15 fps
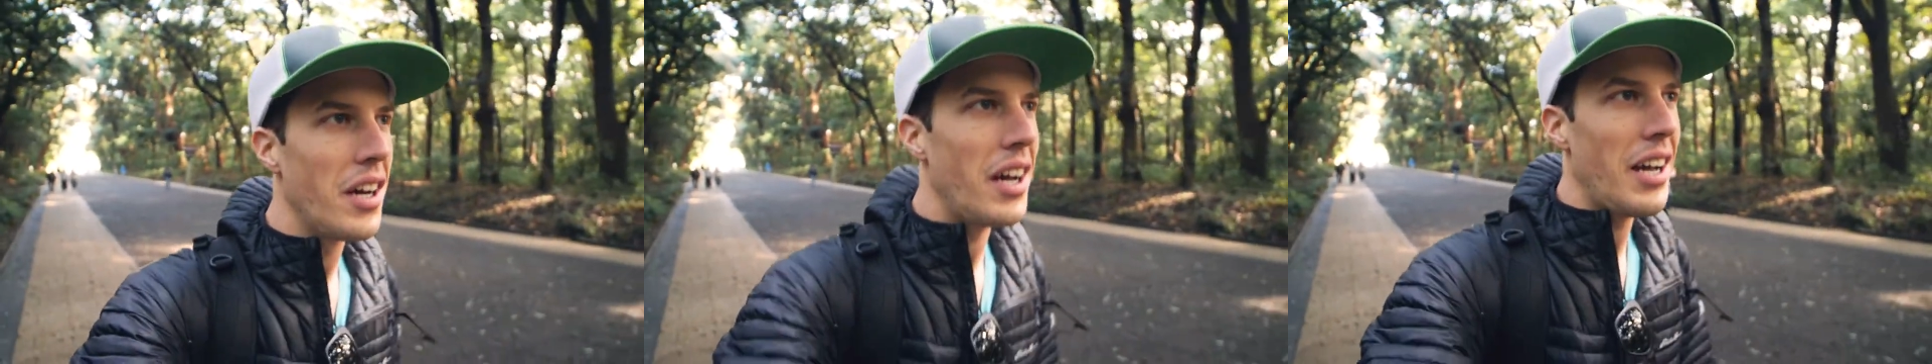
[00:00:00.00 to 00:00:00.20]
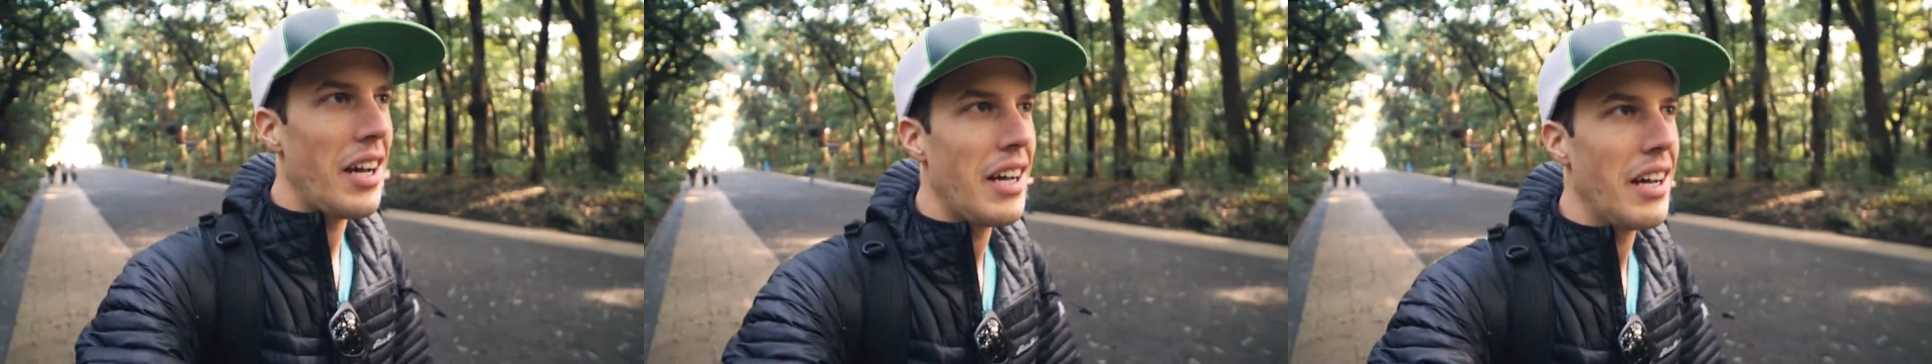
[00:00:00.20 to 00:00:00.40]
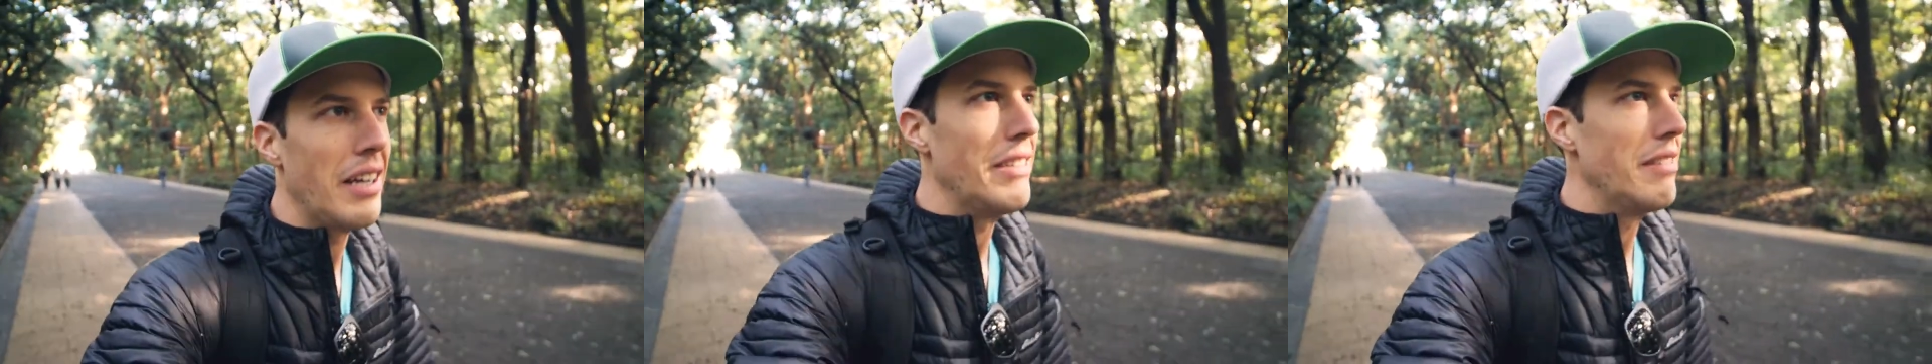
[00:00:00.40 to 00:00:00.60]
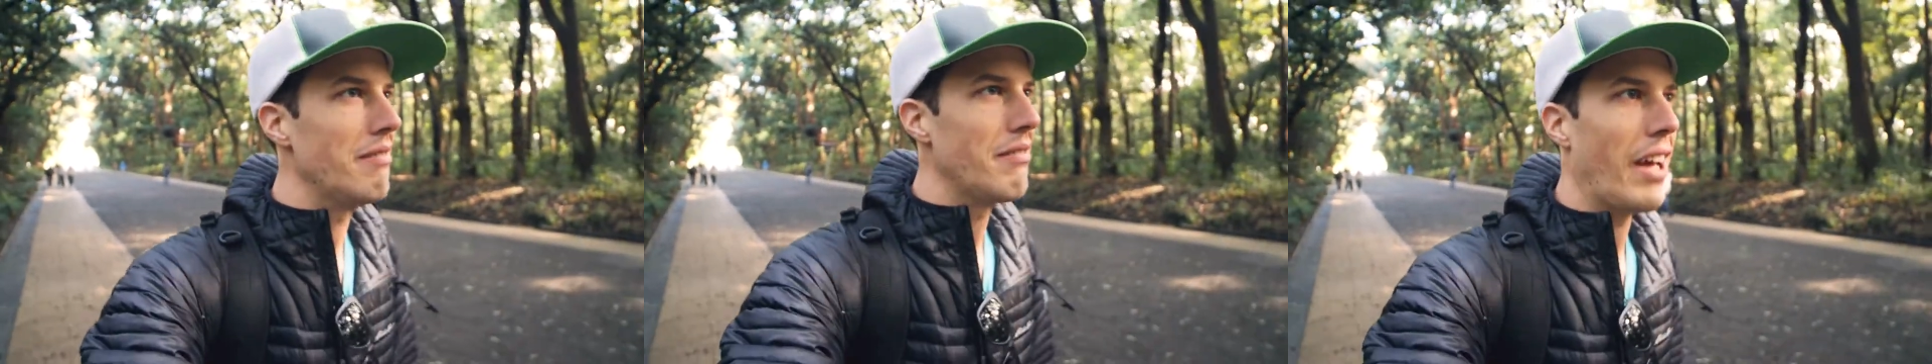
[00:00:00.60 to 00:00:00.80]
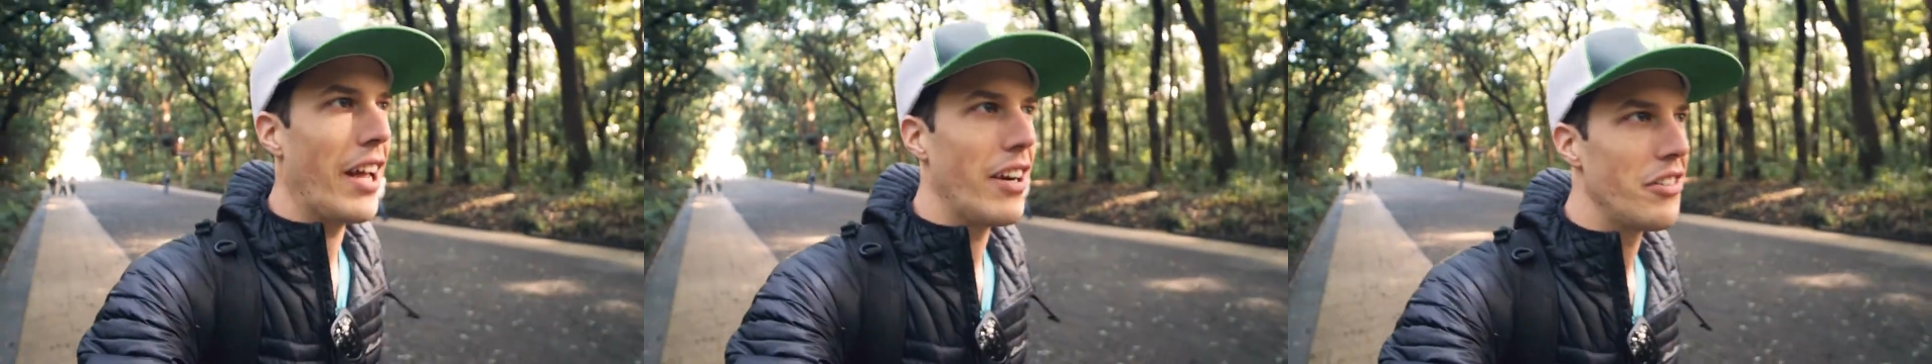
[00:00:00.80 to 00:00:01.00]
I
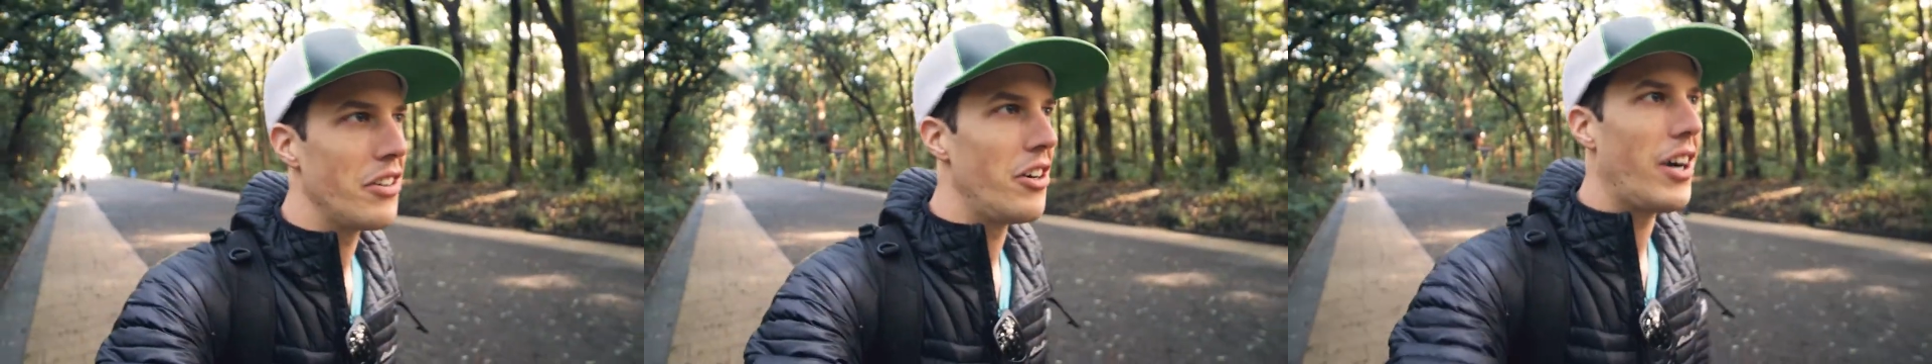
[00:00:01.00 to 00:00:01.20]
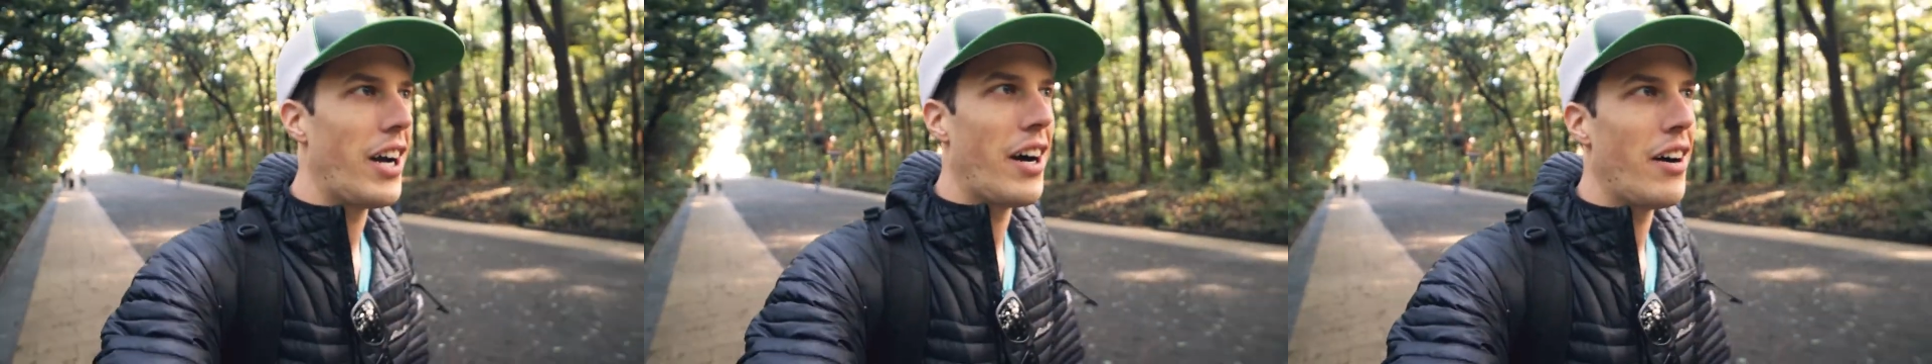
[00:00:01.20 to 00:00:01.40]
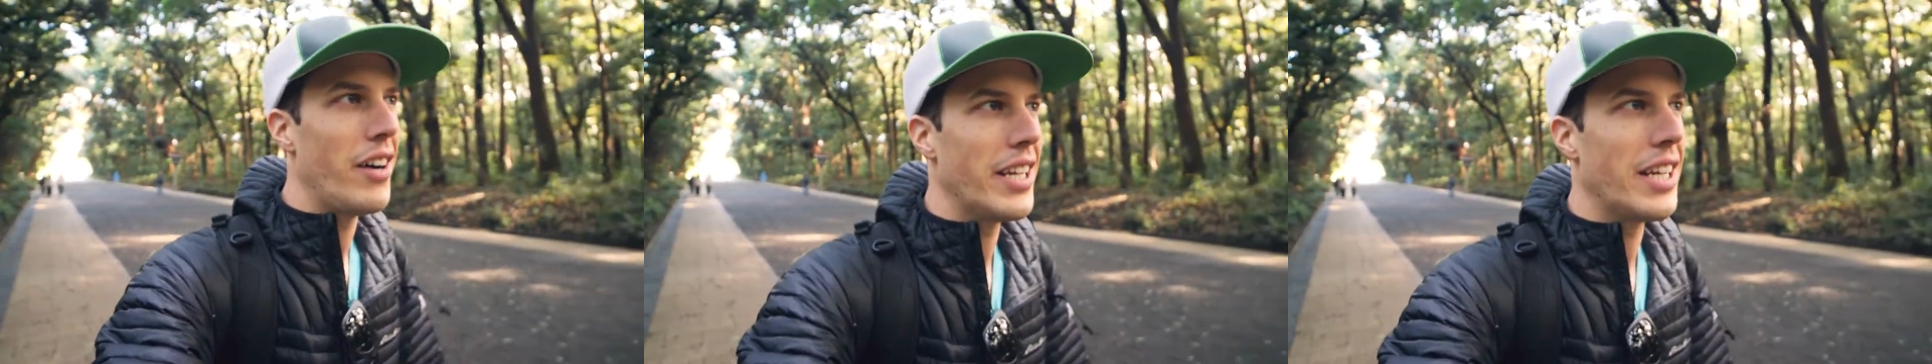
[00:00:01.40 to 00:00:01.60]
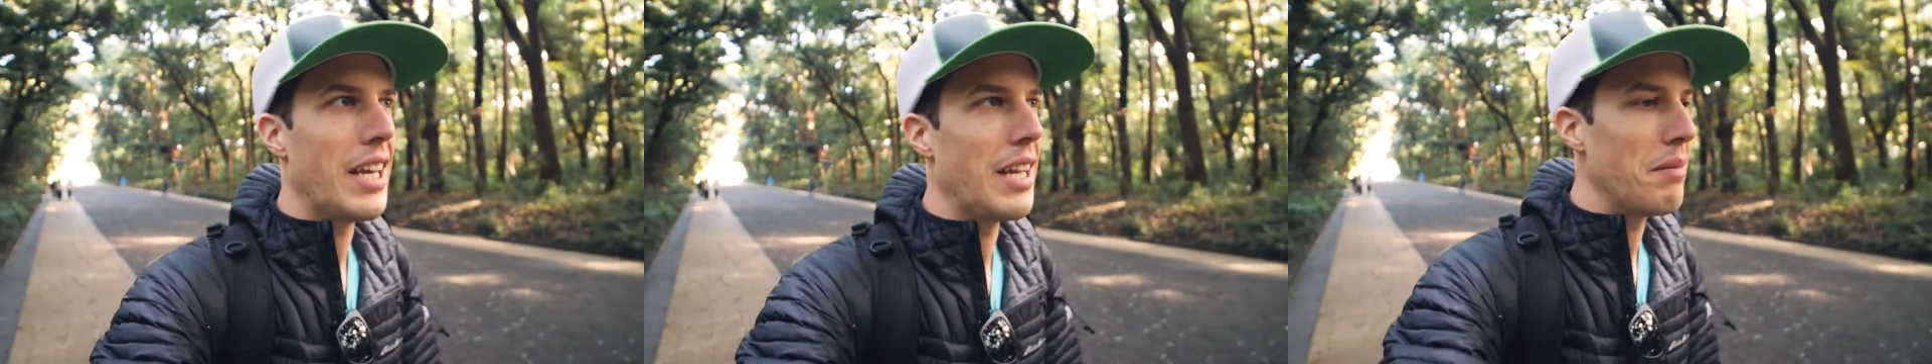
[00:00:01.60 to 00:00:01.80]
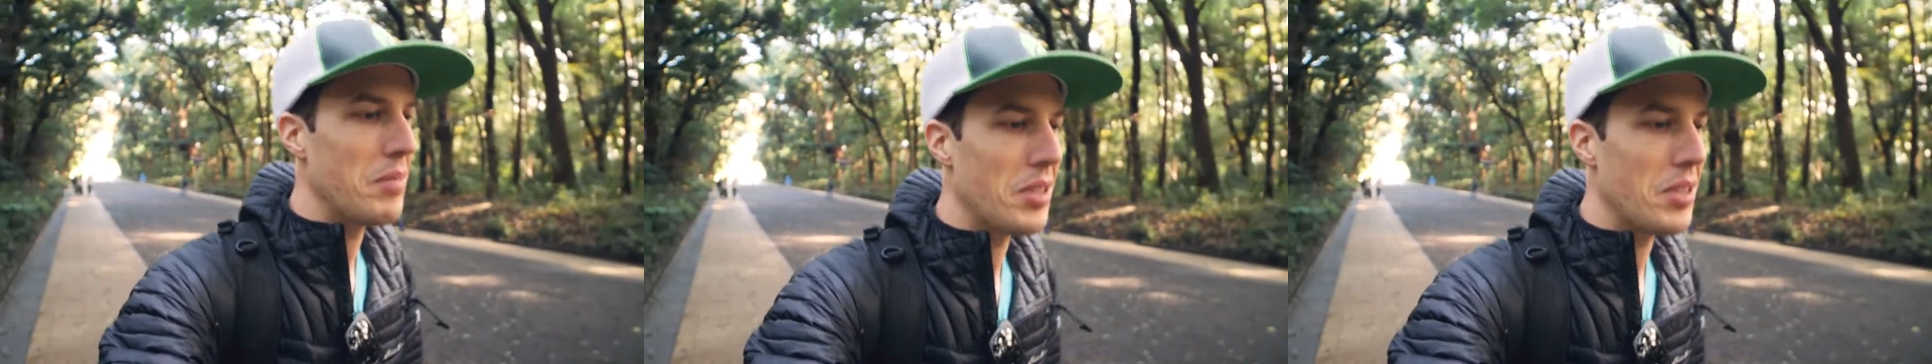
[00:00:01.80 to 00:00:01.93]
don't know how I came